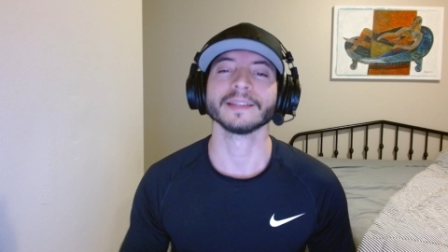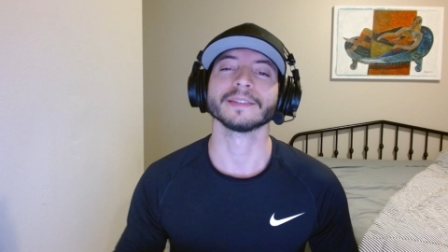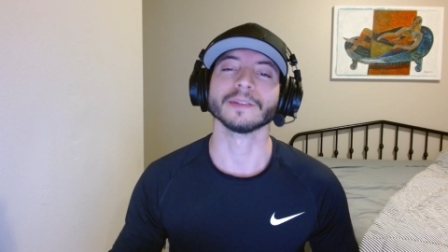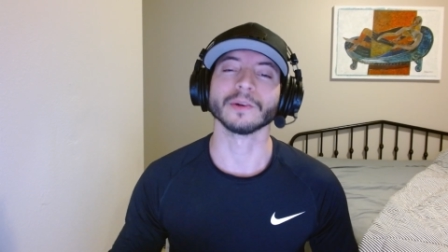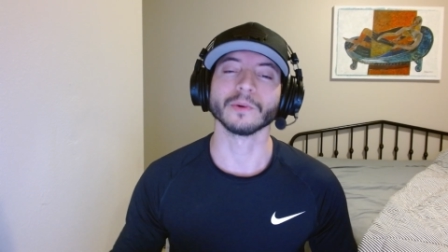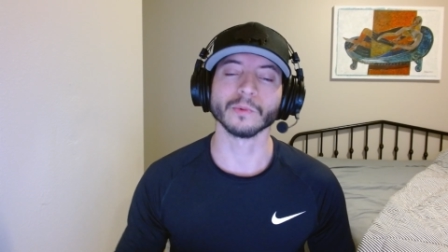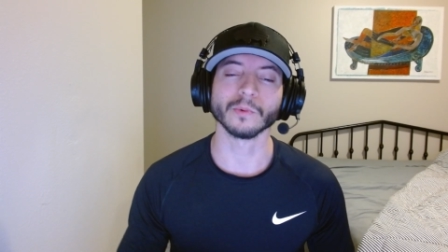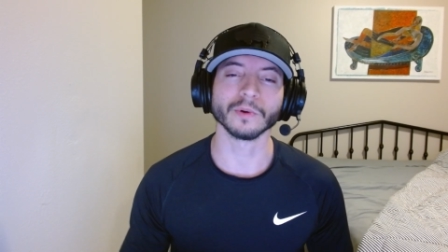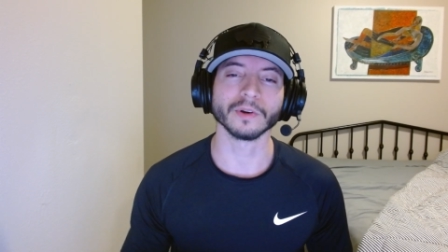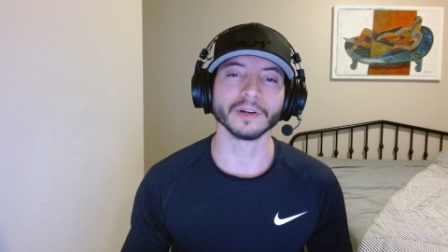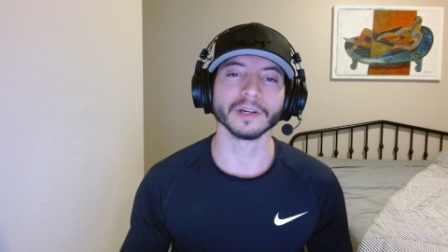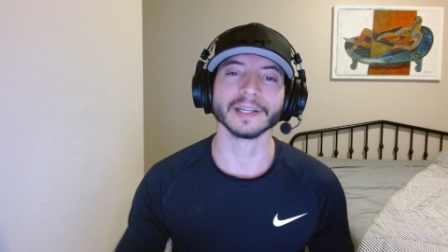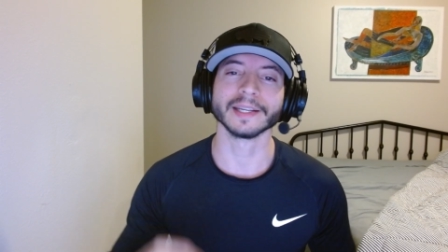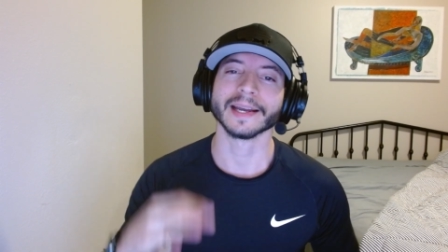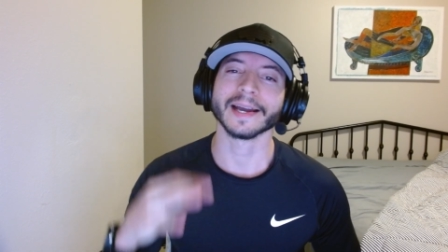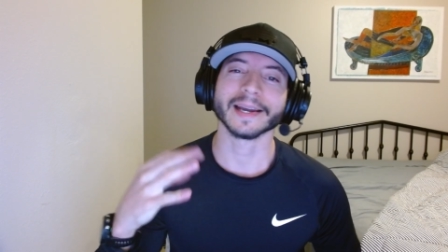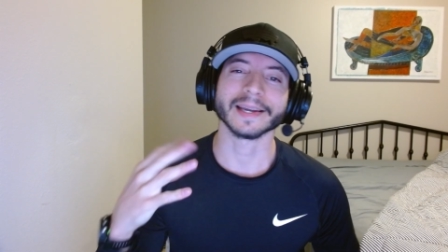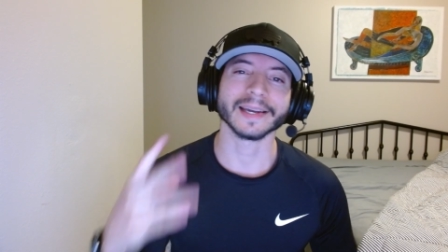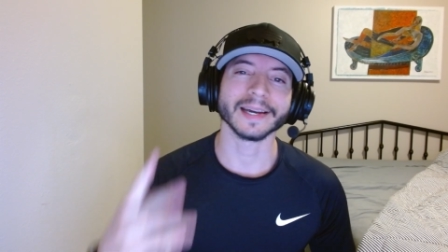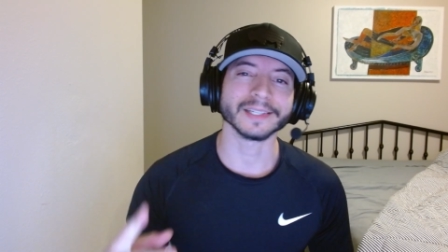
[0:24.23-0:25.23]
don't worry,
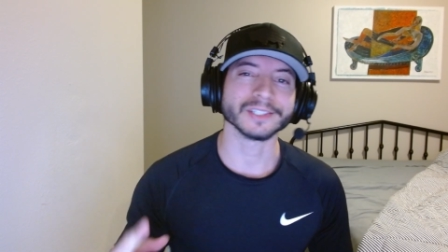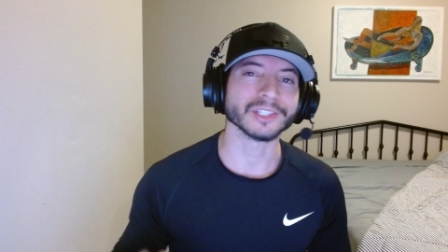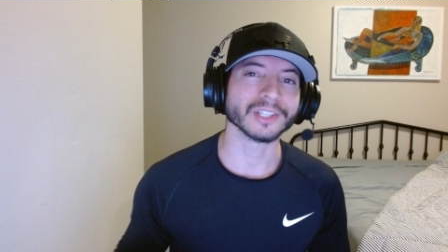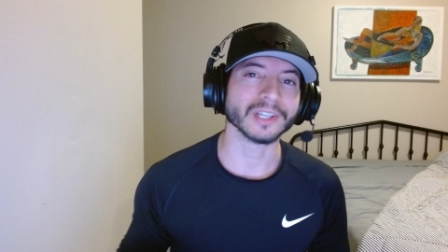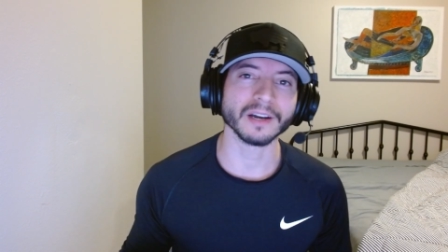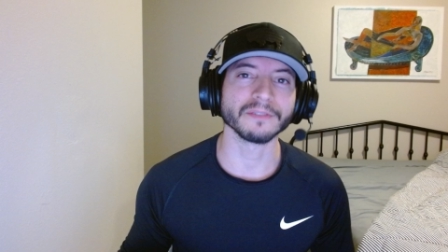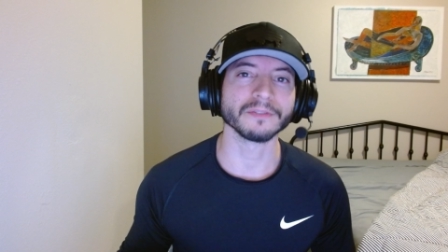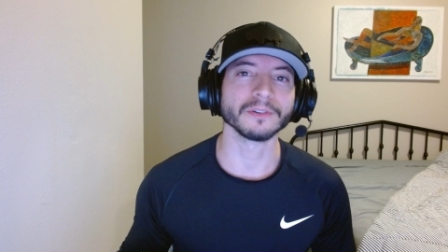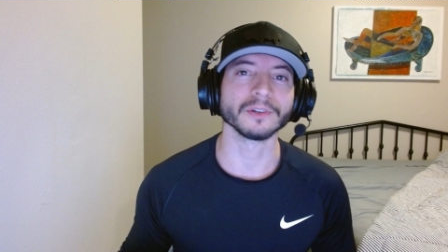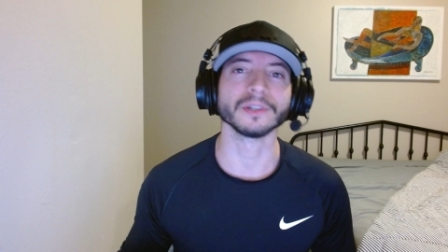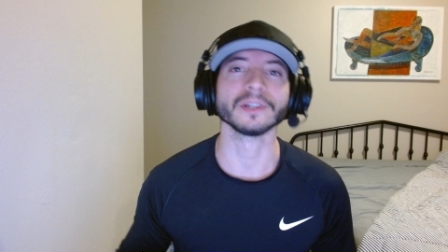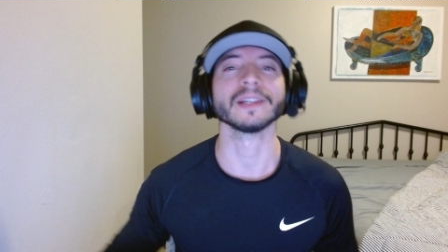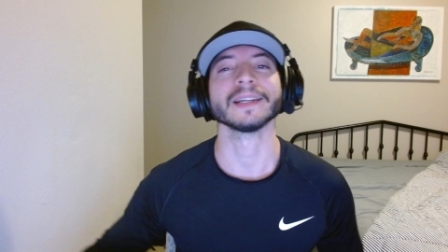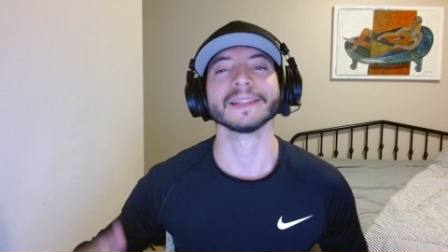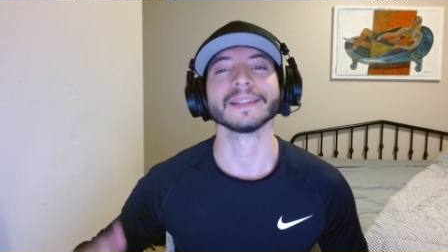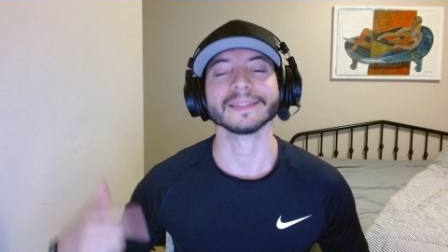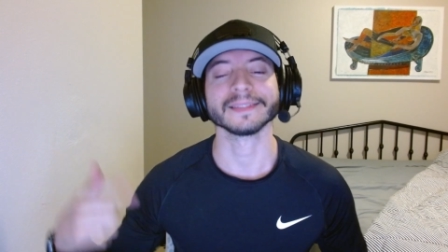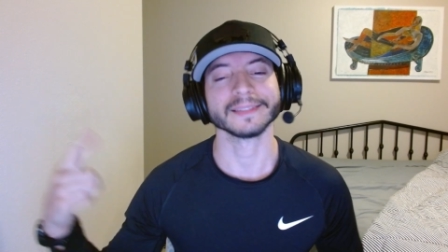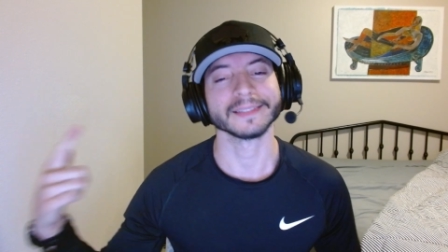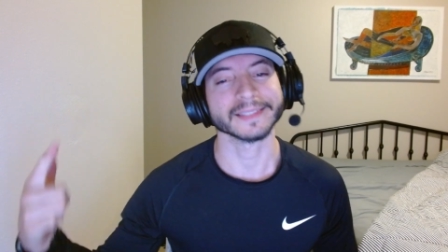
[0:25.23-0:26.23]
I got you covered.
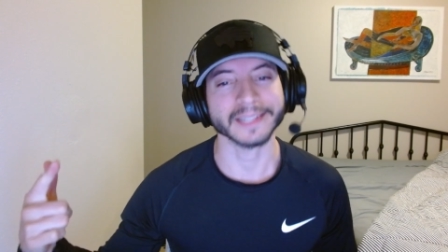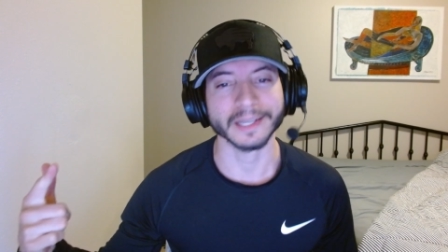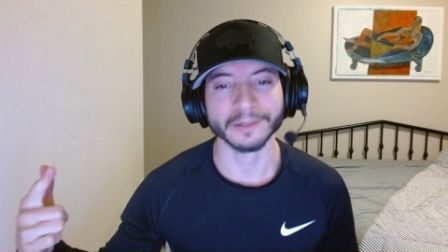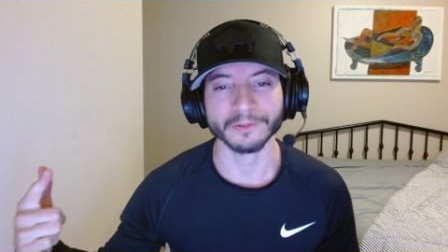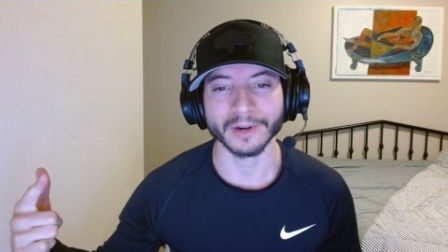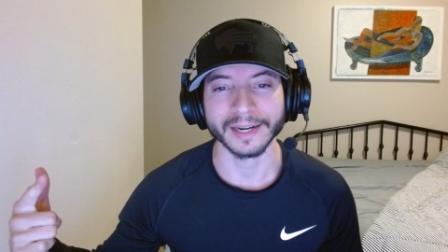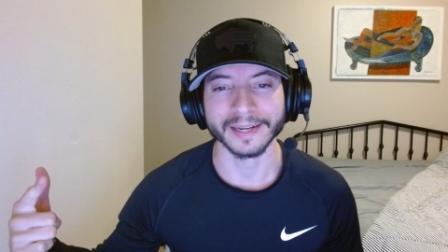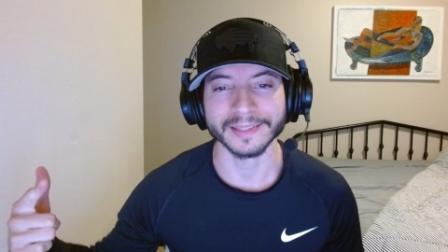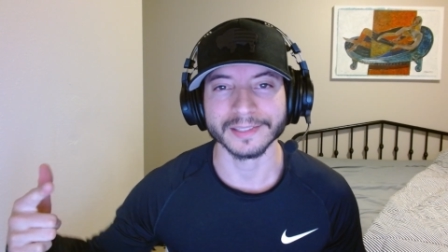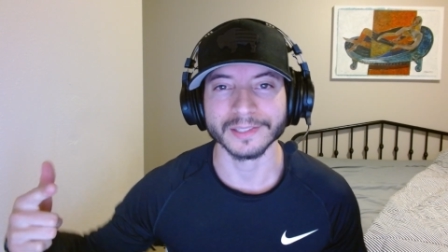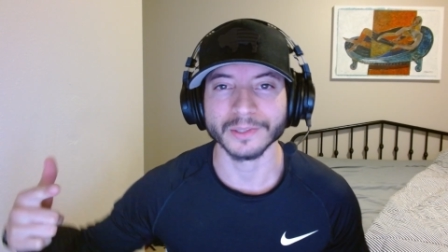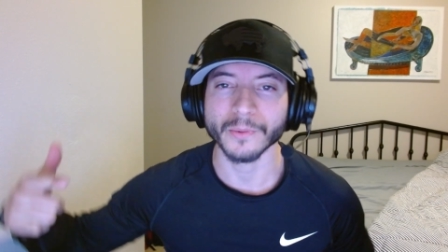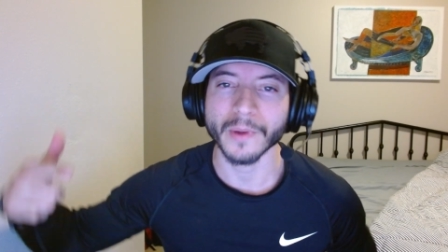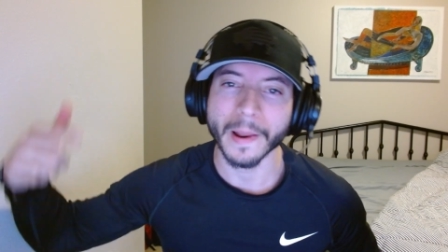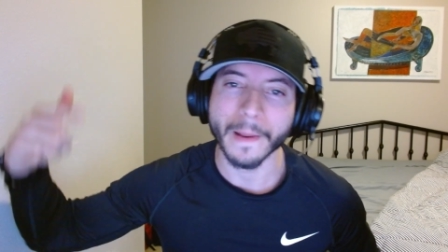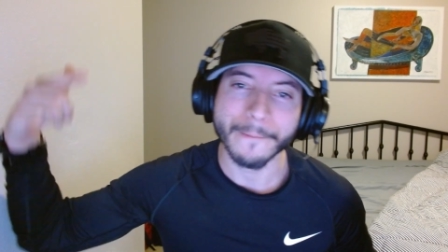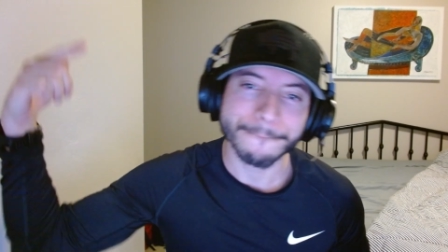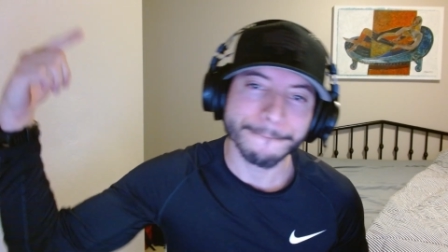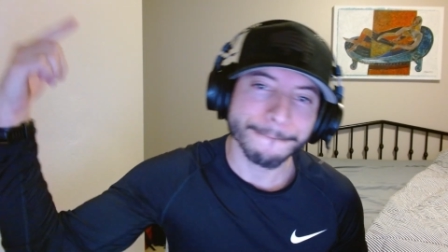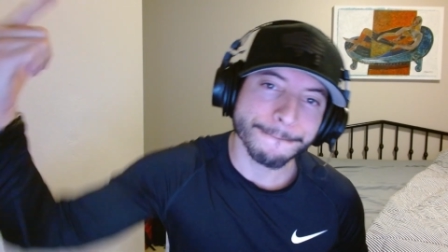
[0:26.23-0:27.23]
Let's get right into
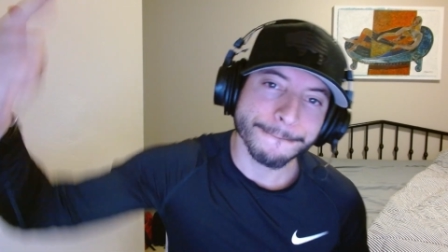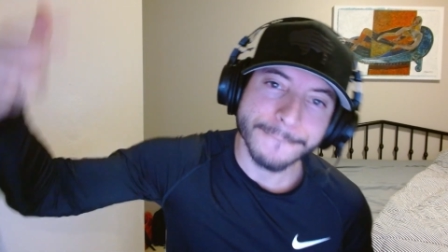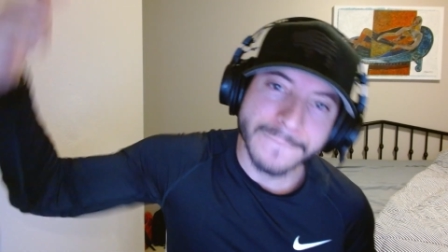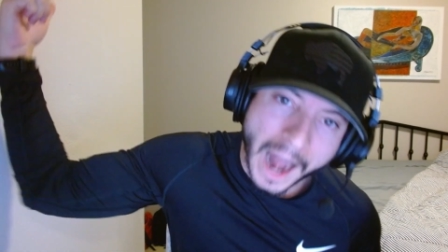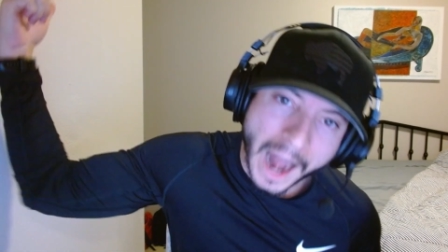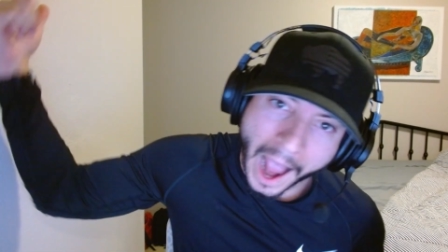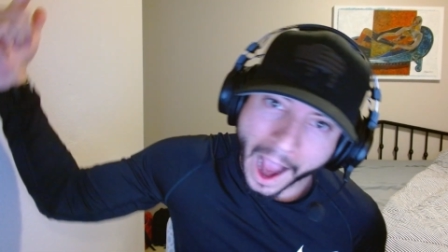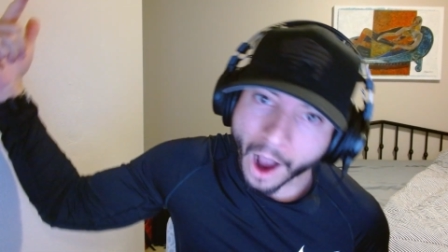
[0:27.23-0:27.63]
it. Yeah.